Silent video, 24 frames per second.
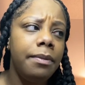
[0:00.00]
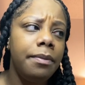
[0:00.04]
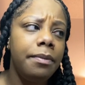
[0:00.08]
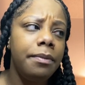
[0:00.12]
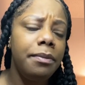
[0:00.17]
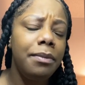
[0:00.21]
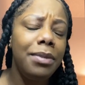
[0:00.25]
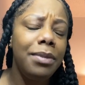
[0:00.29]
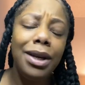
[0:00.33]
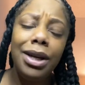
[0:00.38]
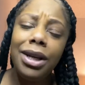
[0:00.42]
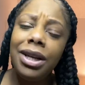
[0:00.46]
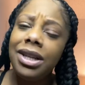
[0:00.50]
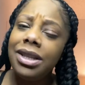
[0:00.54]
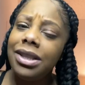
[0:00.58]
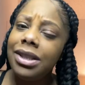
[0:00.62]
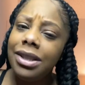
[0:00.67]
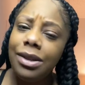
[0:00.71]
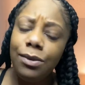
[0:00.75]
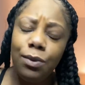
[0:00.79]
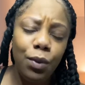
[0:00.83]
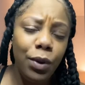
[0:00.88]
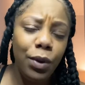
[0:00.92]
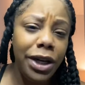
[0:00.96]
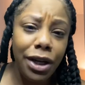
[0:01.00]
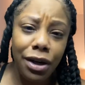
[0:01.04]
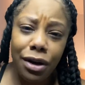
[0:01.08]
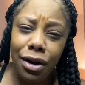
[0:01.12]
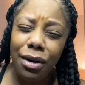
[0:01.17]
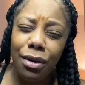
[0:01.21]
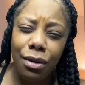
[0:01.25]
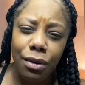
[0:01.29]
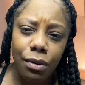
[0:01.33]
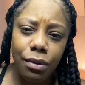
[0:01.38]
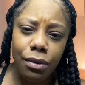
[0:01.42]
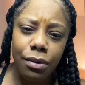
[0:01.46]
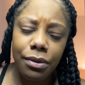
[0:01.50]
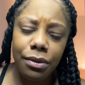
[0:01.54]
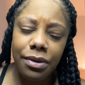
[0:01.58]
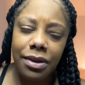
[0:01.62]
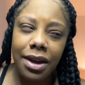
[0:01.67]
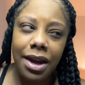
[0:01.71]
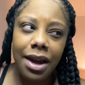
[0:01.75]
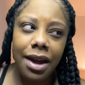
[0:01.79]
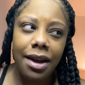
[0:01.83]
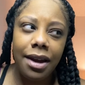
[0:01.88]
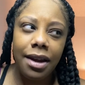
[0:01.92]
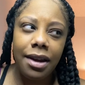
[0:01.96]
because we know
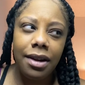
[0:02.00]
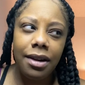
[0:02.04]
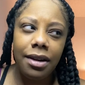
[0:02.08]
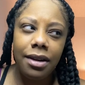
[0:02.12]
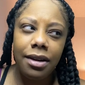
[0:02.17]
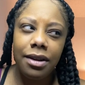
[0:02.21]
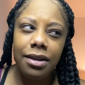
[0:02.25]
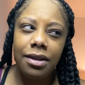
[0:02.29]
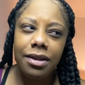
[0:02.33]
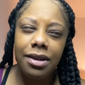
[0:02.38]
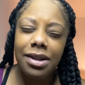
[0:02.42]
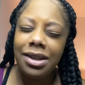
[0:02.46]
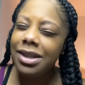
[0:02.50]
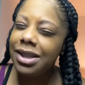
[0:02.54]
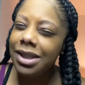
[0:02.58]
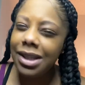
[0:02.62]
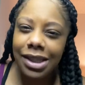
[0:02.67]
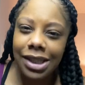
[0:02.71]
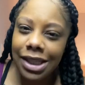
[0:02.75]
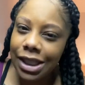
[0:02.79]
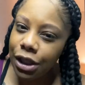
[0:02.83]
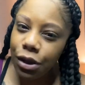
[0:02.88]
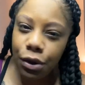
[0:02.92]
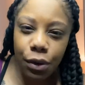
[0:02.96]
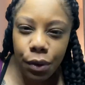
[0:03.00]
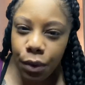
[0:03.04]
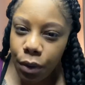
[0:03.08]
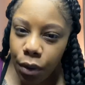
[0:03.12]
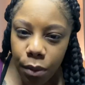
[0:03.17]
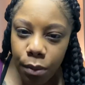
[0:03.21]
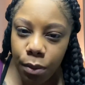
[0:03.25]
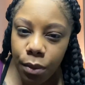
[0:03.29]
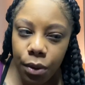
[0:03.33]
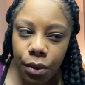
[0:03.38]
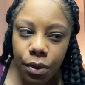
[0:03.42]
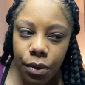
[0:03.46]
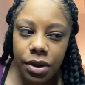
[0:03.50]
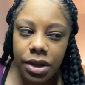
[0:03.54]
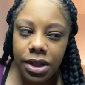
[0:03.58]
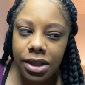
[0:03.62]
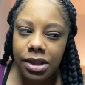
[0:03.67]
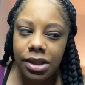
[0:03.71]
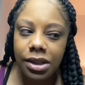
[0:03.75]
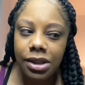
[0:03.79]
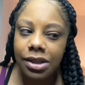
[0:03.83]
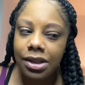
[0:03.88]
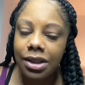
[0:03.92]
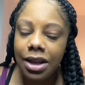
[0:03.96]
that this isn't normal,
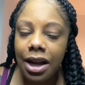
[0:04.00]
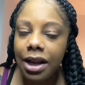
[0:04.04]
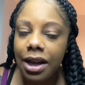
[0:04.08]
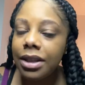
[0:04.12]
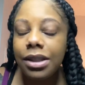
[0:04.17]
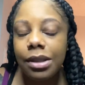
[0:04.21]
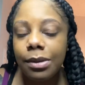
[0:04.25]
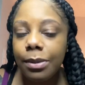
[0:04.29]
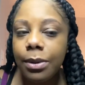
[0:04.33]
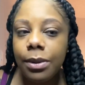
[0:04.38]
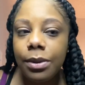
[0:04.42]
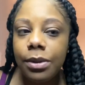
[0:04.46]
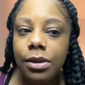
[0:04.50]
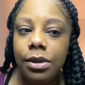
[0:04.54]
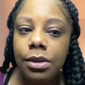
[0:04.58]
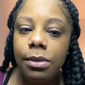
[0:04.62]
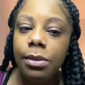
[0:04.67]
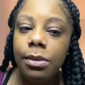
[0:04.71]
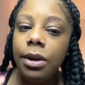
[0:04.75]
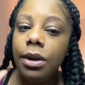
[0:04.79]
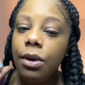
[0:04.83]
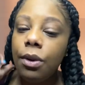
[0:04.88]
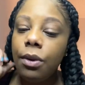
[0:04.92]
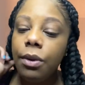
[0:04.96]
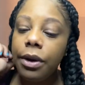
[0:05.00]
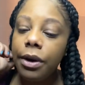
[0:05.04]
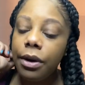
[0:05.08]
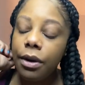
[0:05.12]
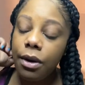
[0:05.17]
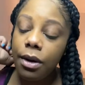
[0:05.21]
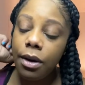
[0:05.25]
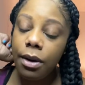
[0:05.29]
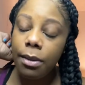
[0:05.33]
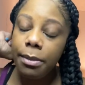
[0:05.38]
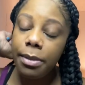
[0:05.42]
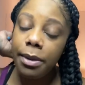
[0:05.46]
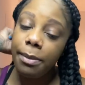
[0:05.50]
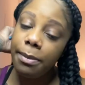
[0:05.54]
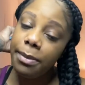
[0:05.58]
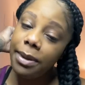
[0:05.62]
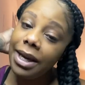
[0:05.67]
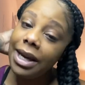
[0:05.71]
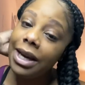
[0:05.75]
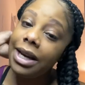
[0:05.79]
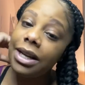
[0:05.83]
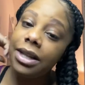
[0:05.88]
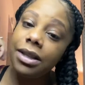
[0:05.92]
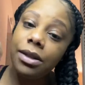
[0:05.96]
this is not supposed to be going on, but
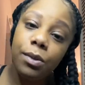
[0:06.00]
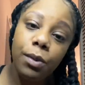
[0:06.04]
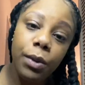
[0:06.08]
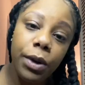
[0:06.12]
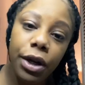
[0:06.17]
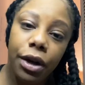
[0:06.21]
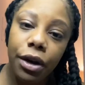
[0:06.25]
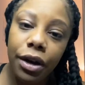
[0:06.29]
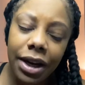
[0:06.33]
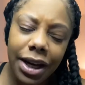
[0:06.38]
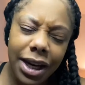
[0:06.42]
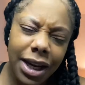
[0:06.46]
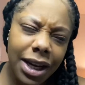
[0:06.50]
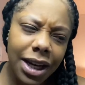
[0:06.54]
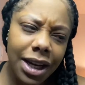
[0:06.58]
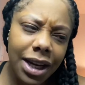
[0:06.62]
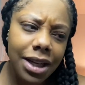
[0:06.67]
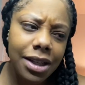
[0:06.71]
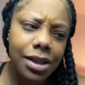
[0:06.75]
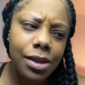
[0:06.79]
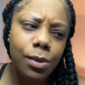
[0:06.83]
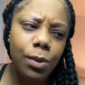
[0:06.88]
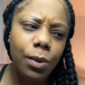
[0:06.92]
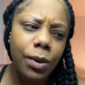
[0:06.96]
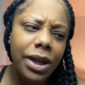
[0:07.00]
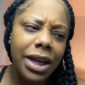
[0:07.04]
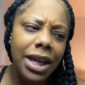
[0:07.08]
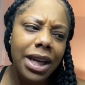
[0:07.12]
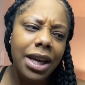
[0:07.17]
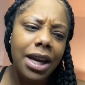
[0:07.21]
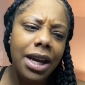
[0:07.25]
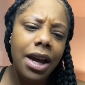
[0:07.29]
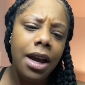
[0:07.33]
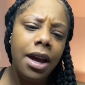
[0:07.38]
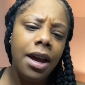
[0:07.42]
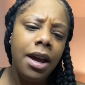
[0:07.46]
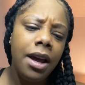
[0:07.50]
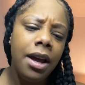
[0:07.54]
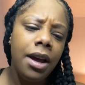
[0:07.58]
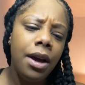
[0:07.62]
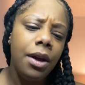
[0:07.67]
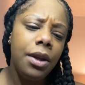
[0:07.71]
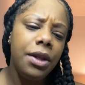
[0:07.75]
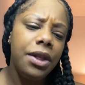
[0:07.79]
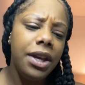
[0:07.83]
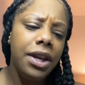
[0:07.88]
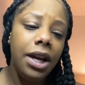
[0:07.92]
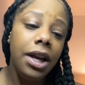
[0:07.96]
because we are kids, we
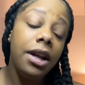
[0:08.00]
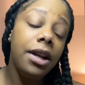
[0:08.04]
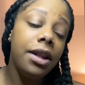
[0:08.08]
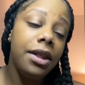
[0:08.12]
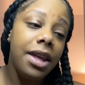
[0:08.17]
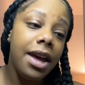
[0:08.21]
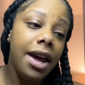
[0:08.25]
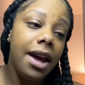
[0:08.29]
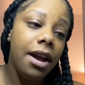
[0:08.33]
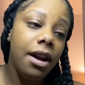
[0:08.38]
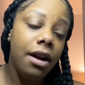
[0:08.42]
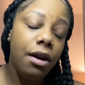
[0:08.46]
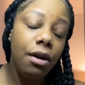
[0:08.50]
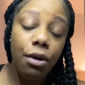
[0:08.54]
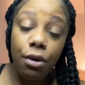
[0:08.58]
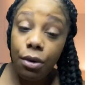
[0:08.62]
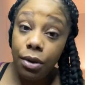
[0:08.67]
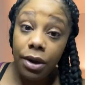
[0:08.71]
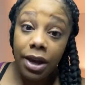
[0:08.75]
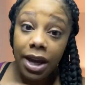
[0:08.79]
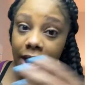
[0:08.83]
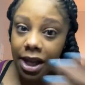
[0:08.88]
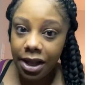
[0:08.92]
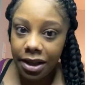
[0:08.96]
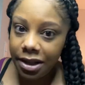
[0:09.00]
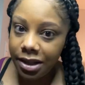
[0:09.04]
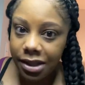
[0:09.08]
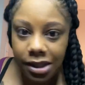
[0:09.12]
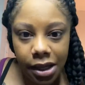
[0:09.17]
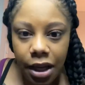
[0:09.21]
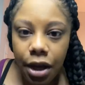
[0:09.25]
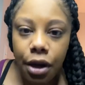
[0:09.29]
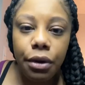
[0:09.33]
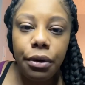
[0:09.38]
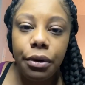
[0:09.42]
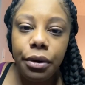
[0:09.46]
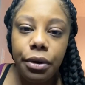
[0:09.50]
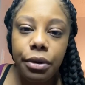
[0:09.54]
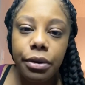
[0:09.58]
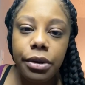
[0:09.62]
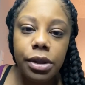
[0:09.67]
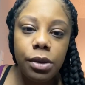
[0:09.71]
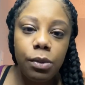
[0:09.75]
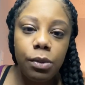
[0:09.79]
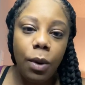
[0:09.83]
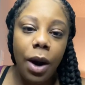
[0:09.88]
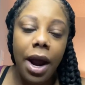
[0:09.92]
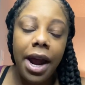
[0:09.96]
think that, okay, this elder
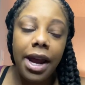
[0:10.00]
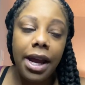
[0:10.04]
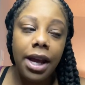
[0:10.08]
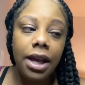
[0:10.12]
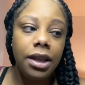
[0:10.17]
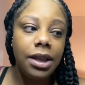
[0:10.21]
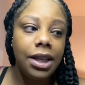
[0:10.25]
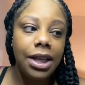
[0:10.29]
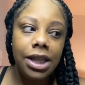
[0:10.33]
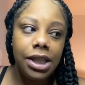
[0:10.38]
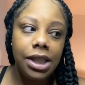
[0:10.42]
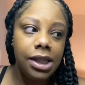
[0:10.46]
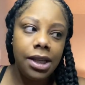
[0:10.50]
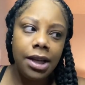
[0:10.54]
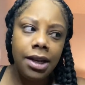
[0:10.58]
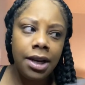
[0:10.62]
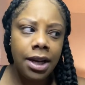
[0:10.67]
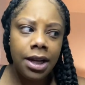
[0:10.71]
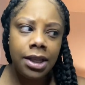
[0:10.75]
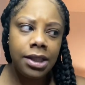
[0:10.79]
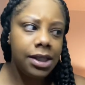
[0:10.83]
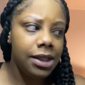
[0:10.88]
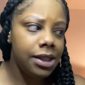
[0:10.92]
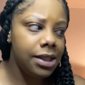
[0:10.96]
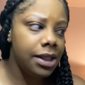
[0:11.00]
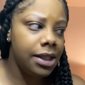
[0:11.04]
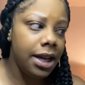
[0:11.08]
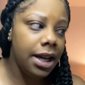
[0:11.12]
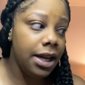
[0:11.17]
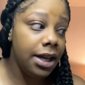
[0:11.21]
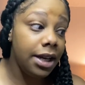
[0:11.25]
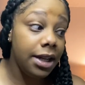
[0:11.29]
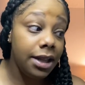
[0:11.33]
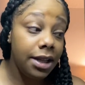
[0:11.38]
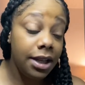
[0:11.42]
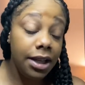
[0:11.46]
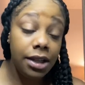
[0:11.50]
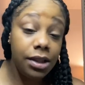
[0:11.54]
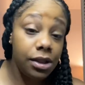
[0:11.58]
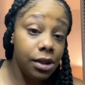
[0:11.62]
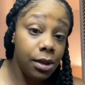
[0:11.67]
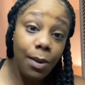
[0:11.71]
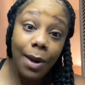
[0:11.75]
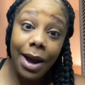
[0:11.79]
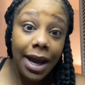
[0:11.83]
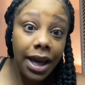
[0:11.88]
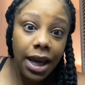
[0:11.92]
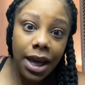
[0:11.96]
is right, they said not to say anything, so
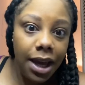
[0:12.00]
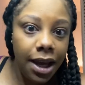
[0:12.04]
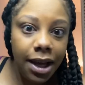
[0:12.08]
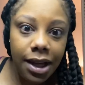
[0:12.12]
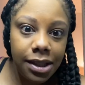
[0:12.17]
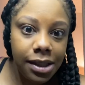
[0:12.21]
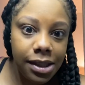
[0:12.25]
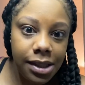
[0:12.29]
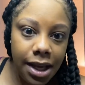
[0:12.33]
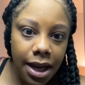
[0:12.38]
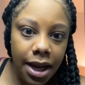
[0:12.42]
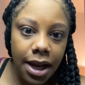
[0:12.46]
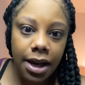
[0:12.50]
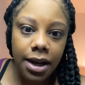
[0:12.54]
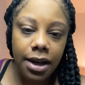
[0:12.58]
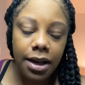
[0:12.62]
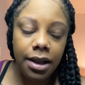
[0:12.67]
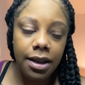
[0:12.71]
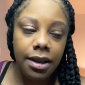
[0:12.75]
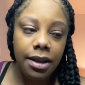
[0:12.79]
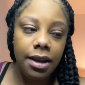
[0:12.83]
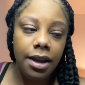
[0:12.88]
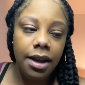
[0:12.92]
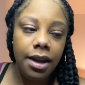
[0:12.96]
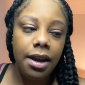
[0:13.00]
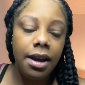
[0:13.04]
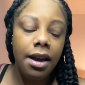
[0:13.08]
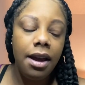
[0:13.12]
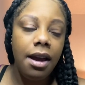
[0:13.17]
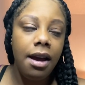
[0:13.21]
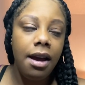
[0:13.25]
I can't say anything.